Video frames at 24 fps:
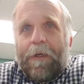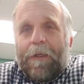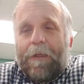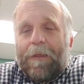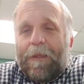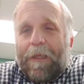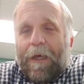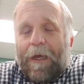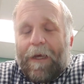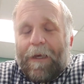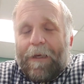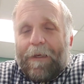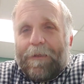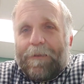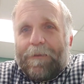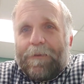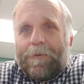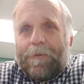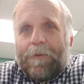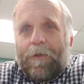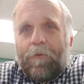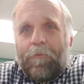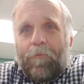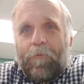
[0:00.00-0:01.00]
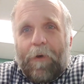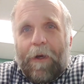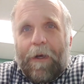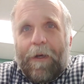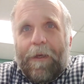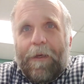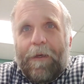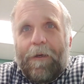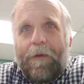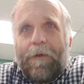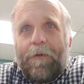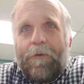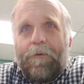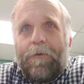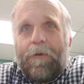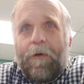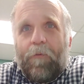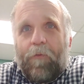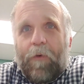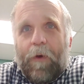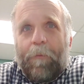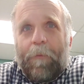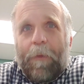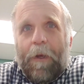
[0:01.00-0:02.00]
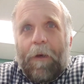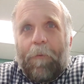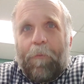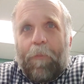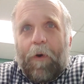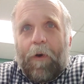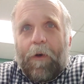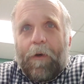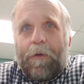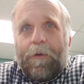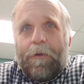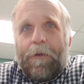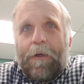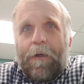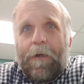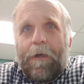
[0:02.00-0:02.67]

Lions ready to rip me apart,